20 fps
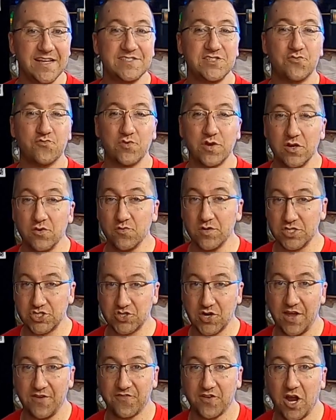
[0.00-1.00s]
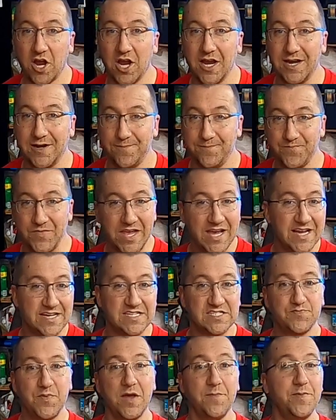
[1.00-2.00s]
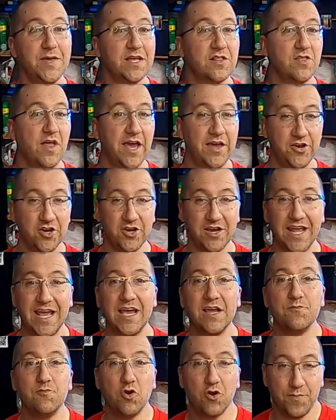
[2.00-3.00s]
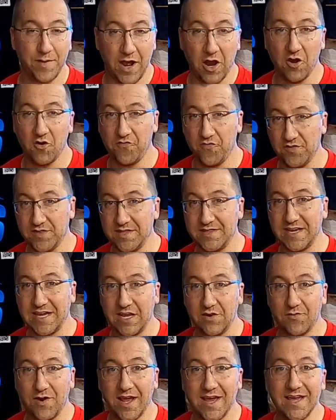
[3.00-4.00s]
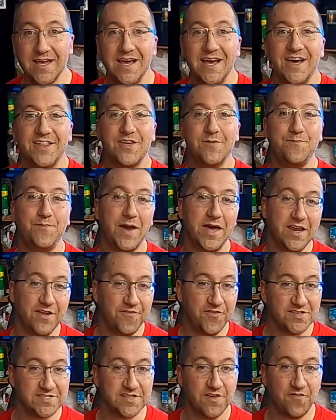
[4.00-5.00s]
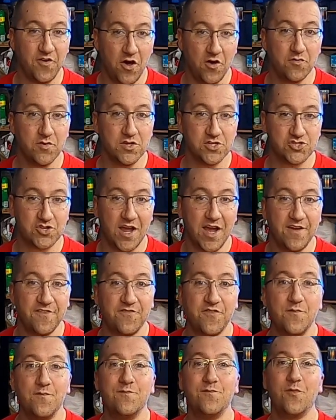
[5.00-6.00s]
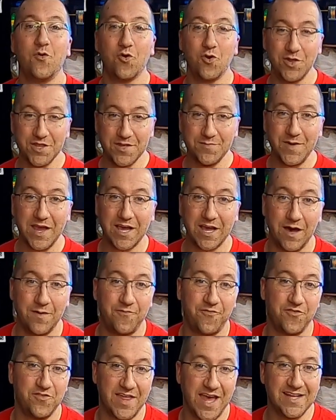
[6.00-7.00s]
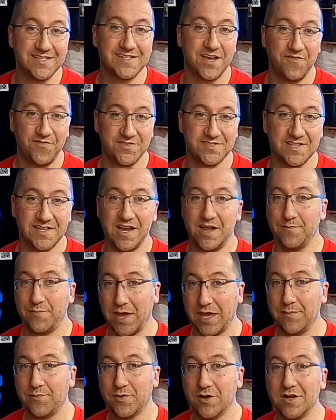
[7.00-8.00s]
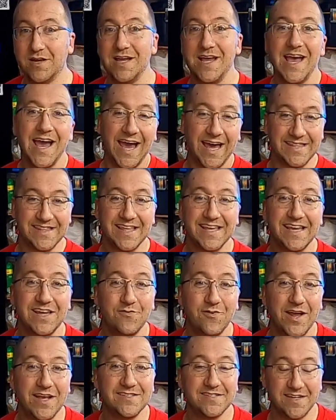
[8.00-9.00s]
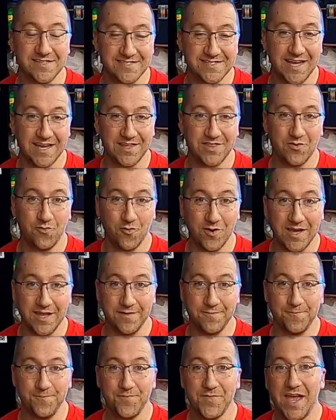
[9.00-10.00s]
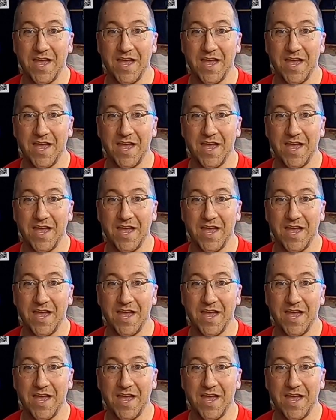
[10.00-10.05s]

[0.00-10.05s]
is a rear-wheel drive car. Despite being lighter and more powerful than the E-Ray, the benefits of all-wheel drive more than make up for that deficit on paper, and the E-Ray does take the win.